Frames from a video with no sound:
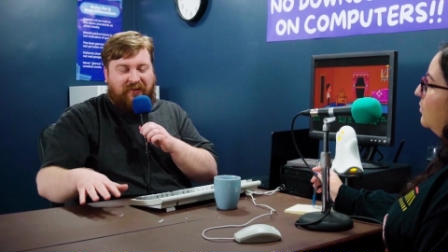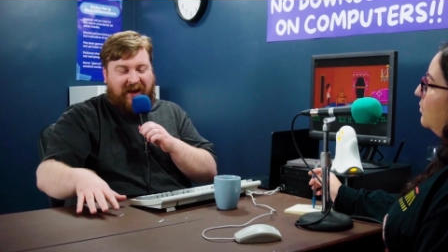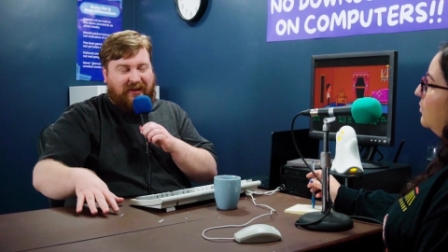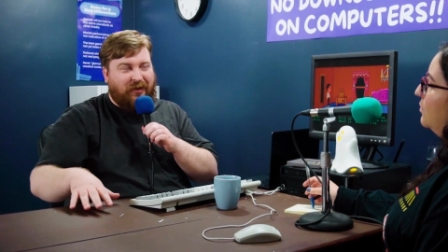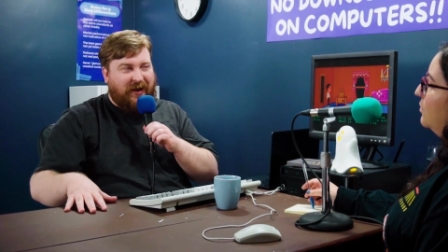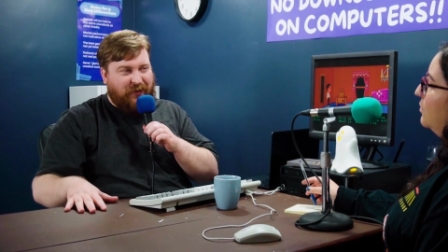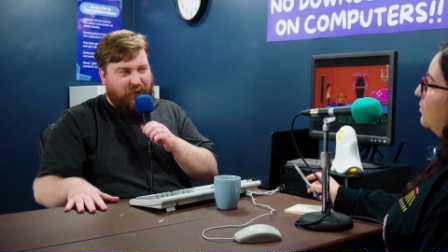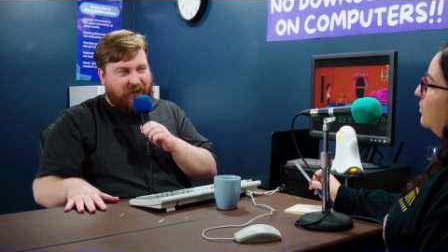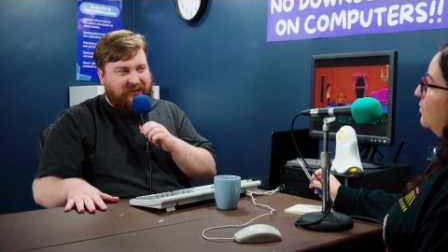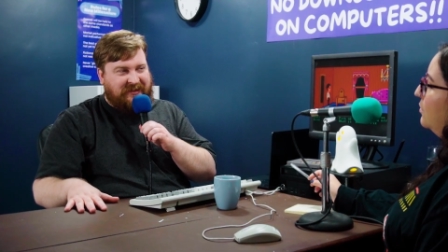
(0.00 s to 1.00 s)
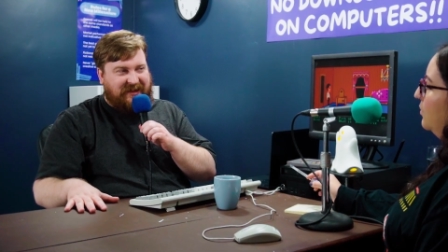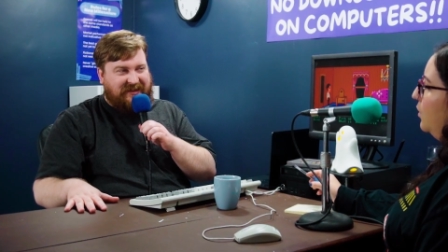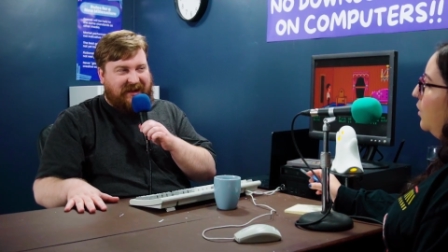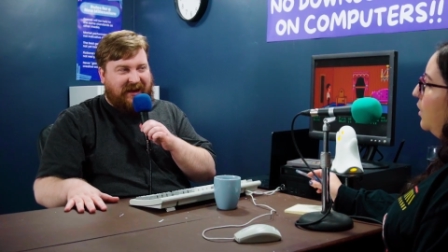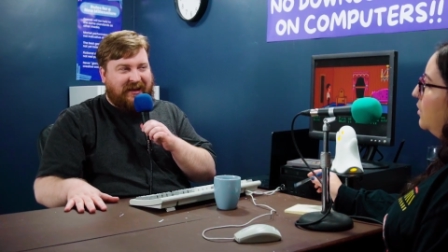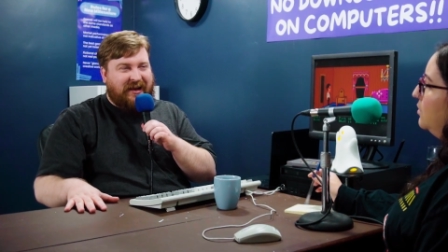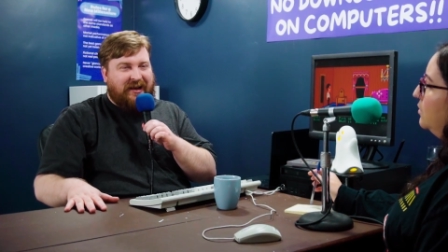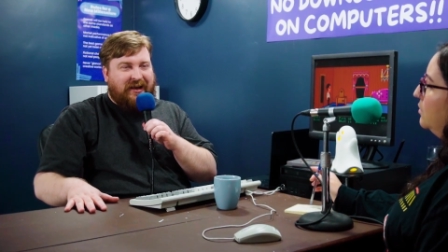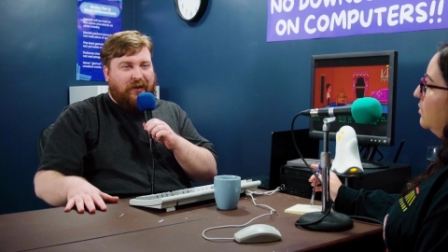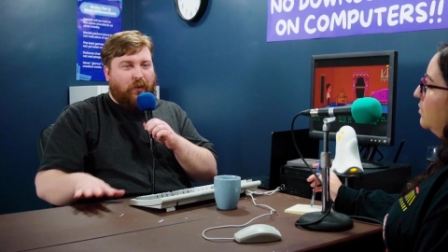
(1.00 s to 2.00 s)
if Halo had words? It's like
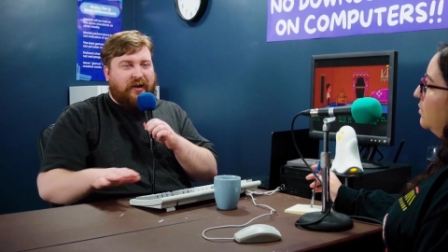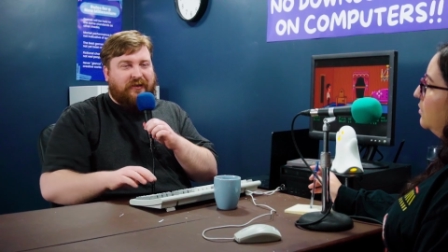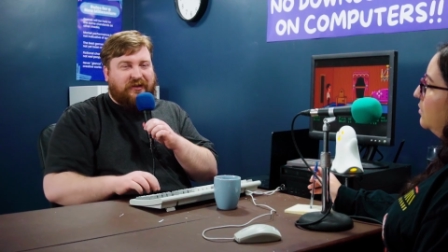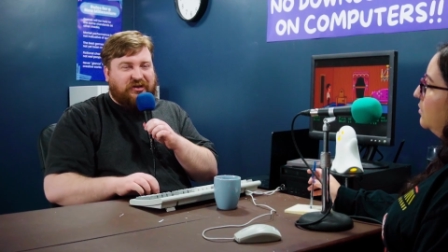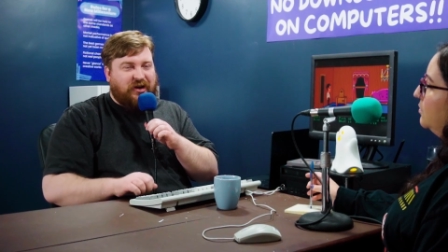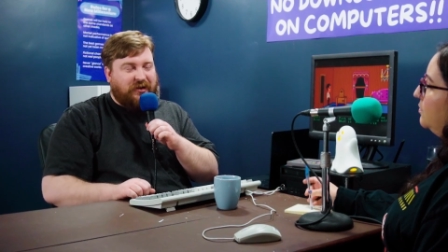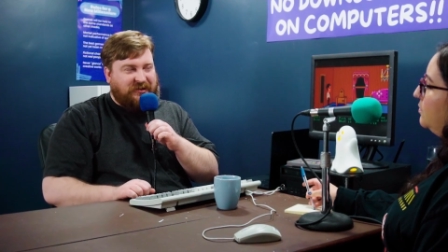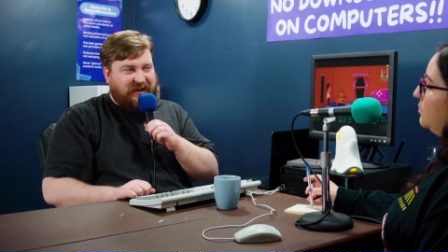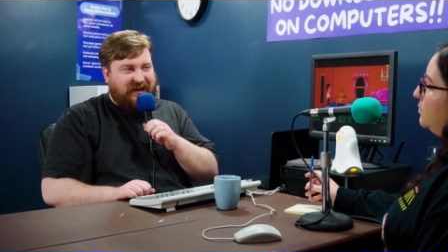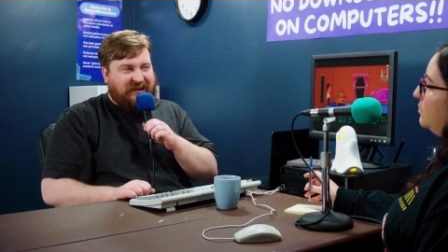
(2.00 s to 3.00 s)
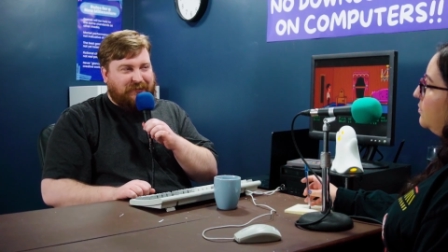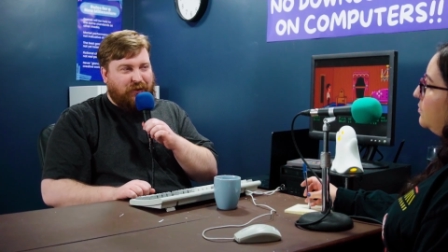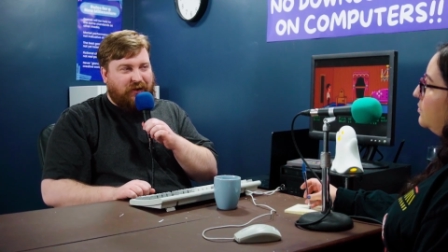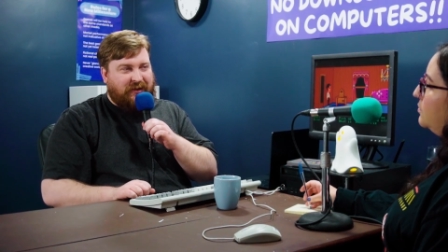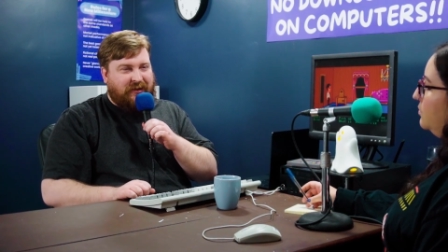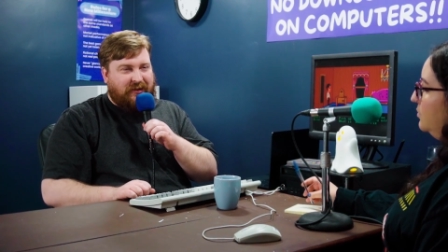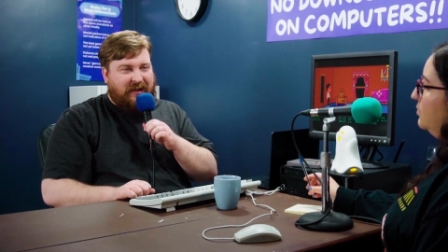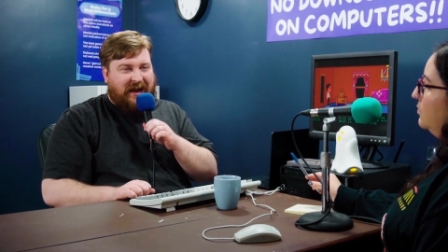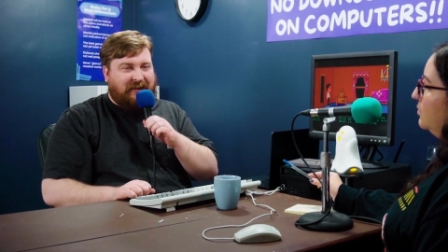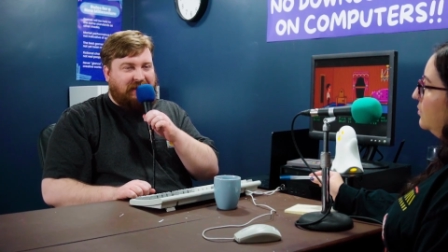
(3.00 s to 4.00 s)
what if a Charles Dickens book
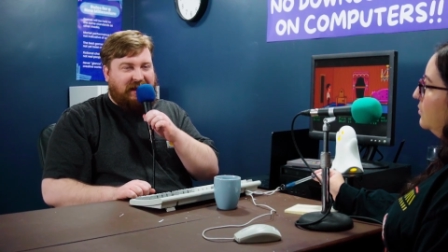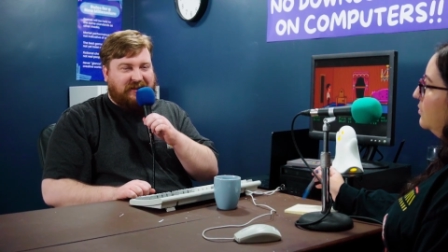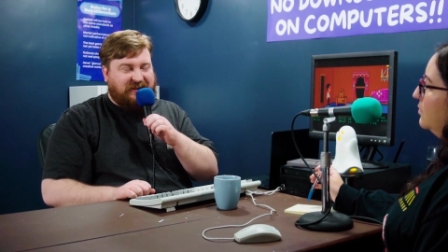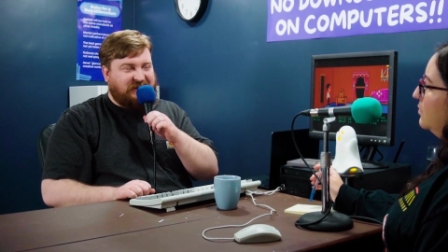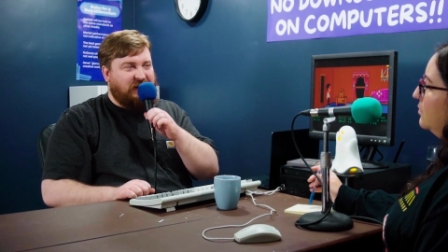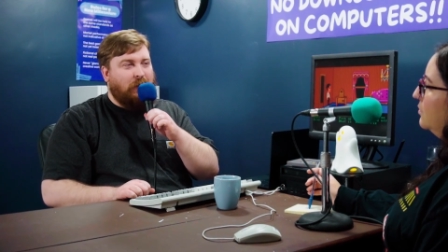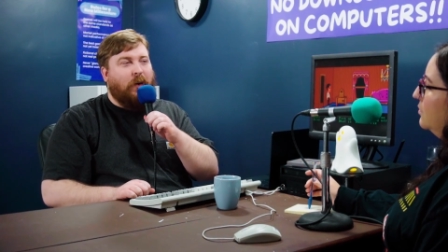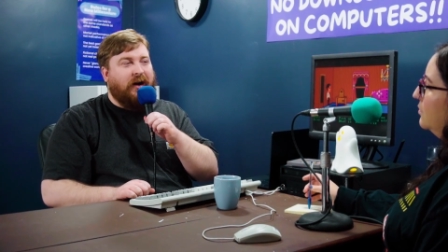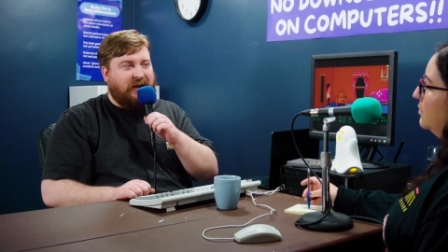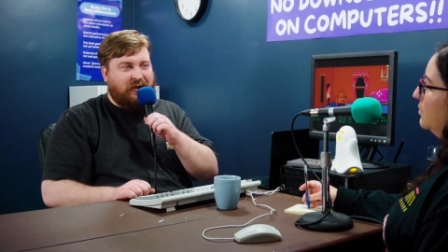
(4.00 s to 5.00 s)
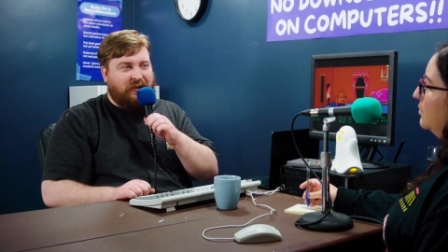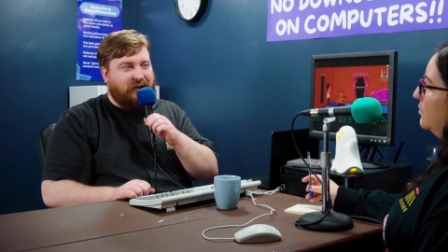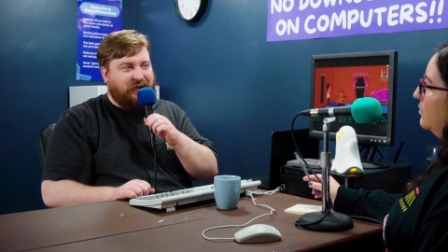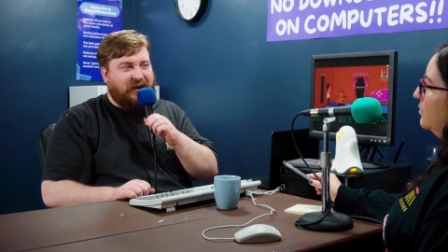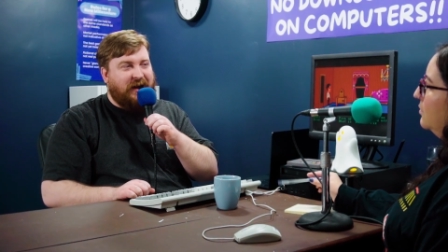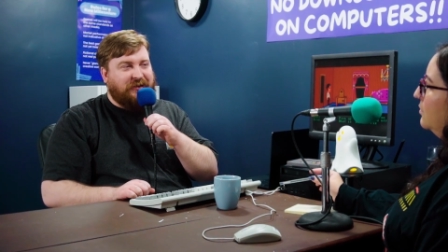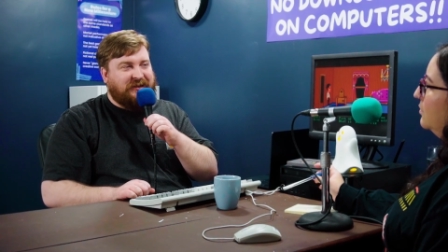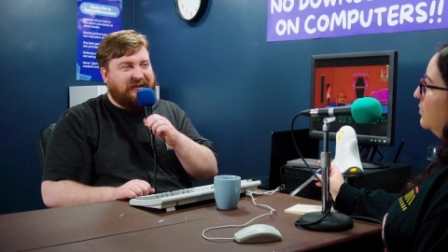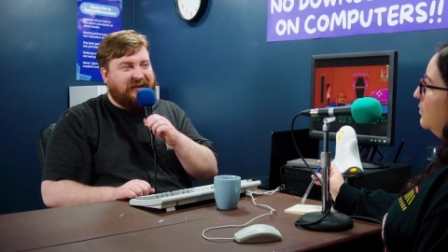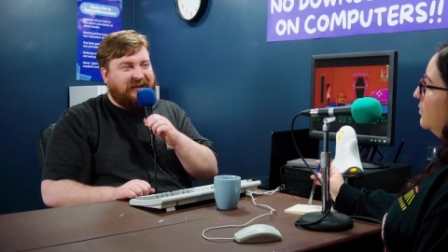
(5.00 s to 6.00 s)
had legs and started walking around your house?